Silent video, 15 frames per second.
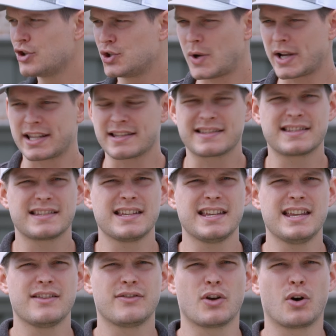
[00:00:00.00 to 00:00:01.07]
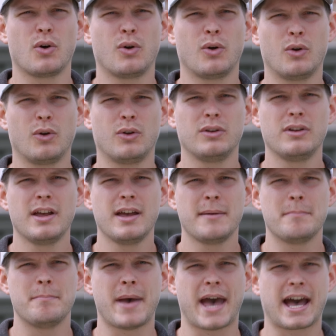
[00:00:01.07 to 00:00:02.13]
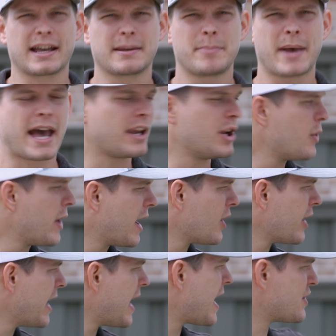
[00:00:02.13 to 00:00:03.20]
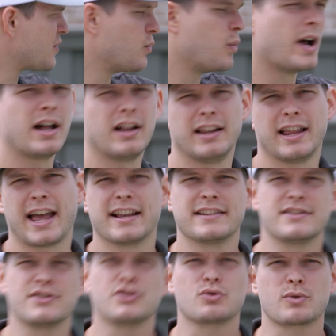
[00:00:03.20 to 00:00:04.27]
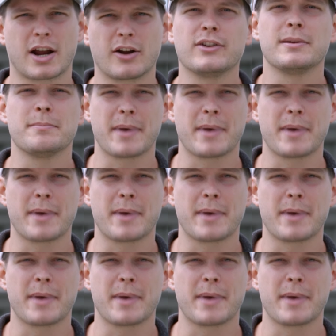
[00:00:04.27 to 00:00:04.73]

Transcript: so I can see the whole back patio area as well as the surrounding